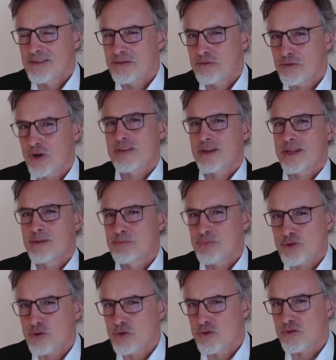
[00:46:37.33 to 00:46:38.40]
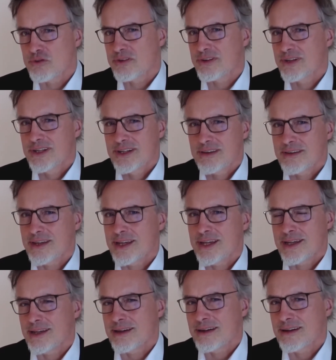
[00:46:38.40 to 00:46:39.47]
further improve
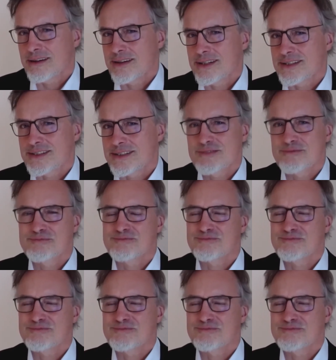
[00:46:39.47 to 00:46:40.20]
their AIs.